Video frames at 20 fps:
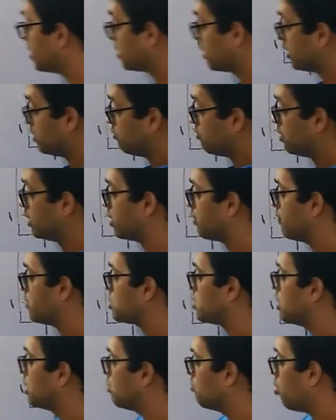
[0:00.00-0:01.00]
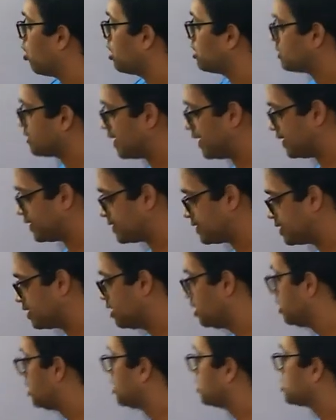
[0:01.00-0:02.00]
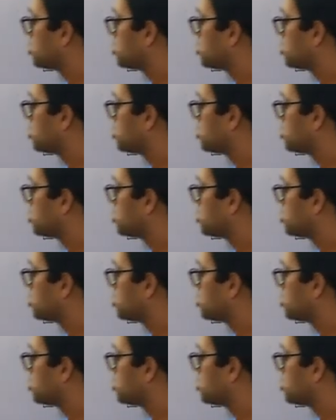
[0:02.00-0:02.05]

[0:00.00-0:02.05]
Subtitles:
that equation involves S.